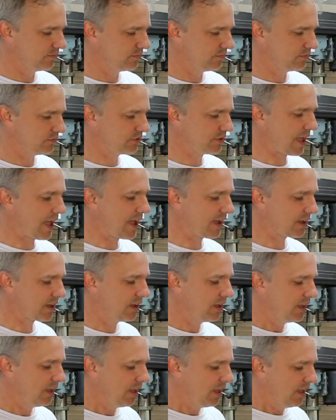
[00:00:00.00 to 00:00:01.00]

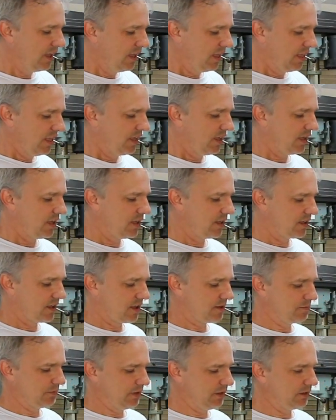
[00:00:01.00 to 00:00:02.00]
stack.
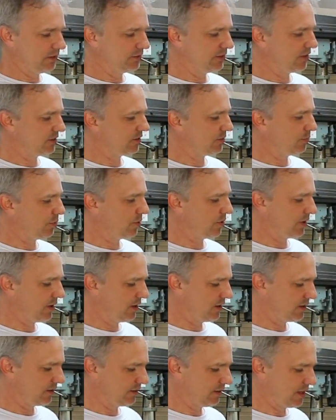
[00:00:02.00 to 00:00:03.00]
I'm a little
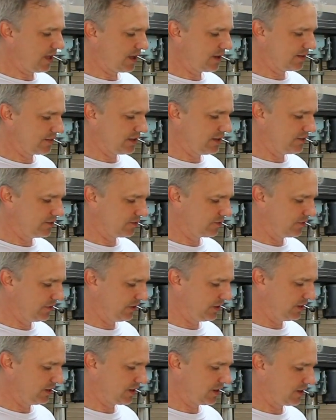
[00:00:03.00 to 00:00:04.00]
disappointed because a lot of these are
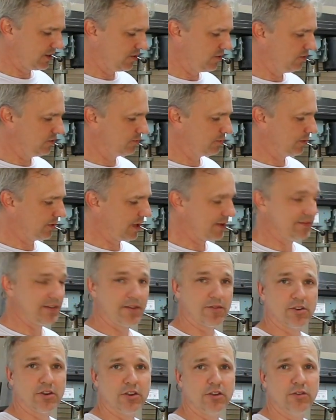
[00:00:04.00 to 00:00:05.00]
really not usable. I've
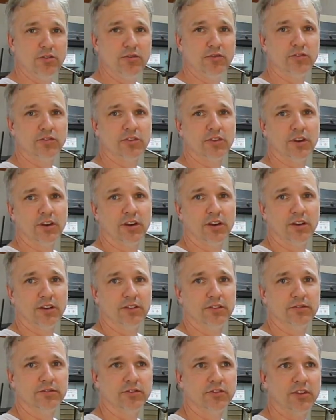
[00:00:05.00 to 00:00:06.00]
never used
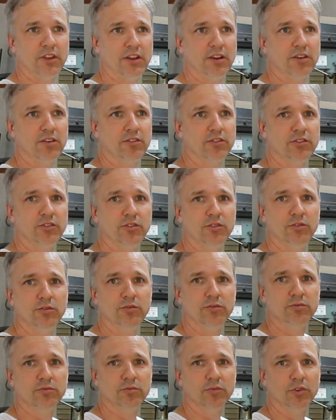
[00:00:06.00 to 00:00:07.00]
cedar
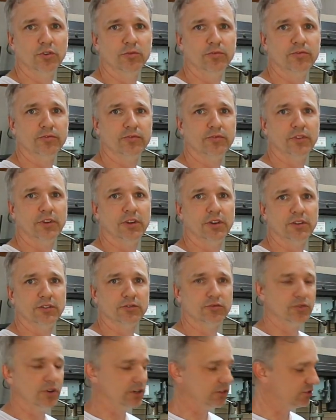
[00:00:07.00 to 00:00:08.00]
to roof
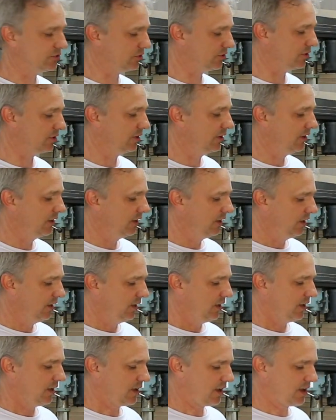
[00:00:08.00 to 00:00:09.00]
structure.
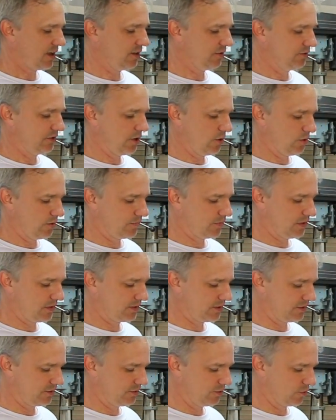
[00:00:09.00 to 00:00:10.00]
I don't know if
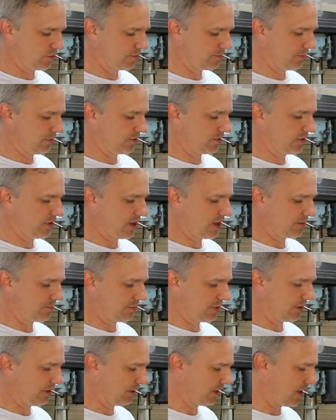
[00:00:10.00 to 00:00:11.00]
this is normal or
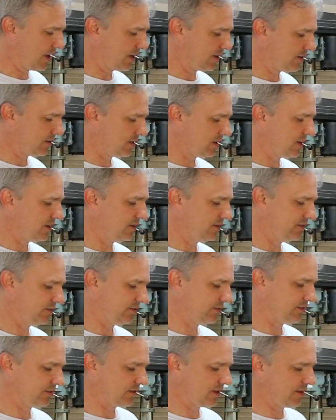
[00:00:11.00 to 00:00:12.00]
not, but a lot of
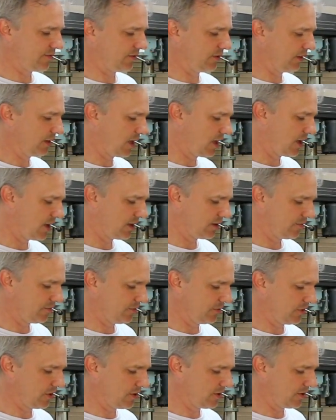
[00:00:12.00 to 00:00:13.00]
these have a lot of
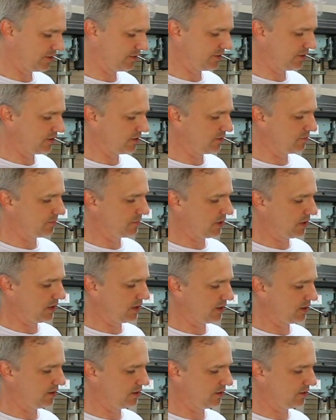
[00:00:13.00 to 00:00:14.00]
flaws in them,
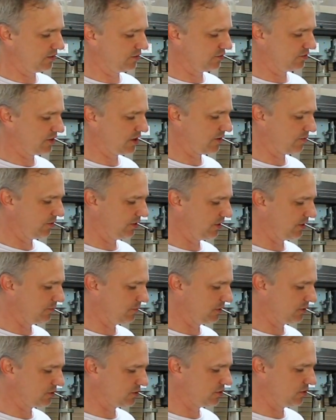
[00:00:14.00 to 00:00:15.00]
and there's not really
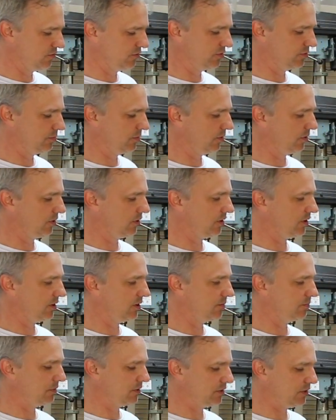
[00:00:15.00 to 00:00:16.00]
much
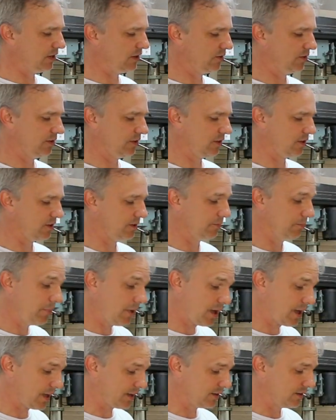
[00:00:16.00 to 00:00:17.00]
usable material on them.
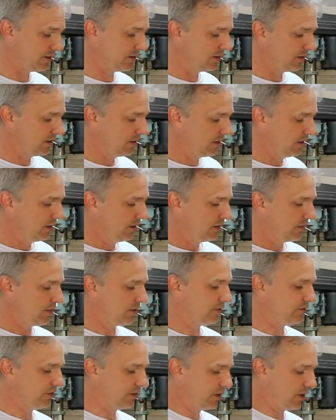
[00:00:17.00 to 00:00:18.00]
But
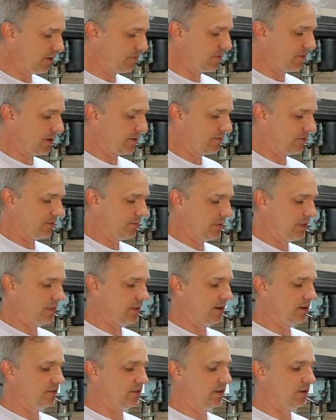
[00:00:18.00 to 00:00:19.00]
there's enough of them in
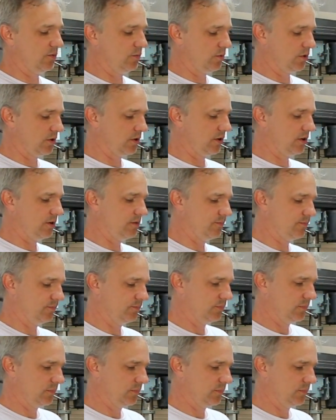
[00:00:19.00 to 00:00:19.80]
there that work,